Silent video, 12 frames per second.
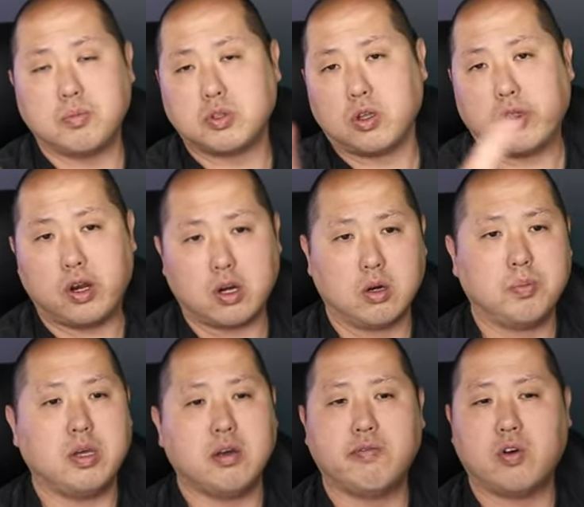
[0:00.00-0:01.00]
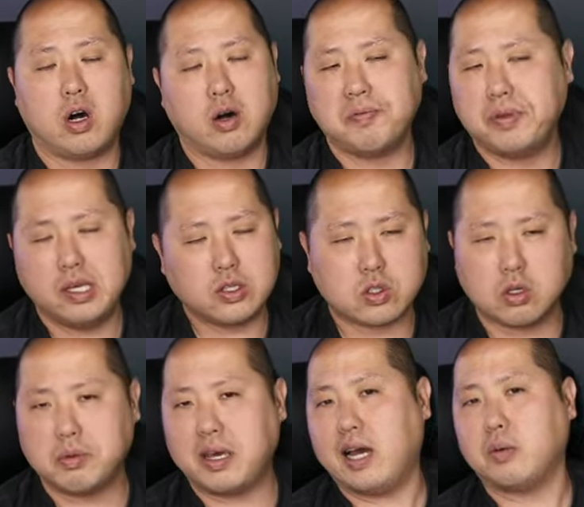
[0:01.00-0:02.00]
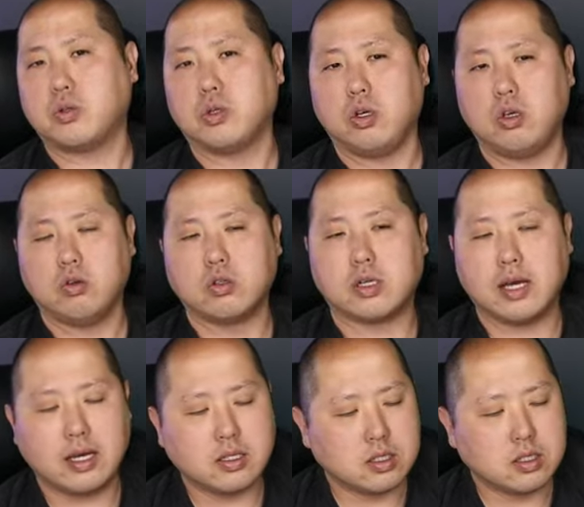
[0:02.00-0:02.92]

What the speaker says: So they're going to be involved. It's going to be absolutely huge, guys.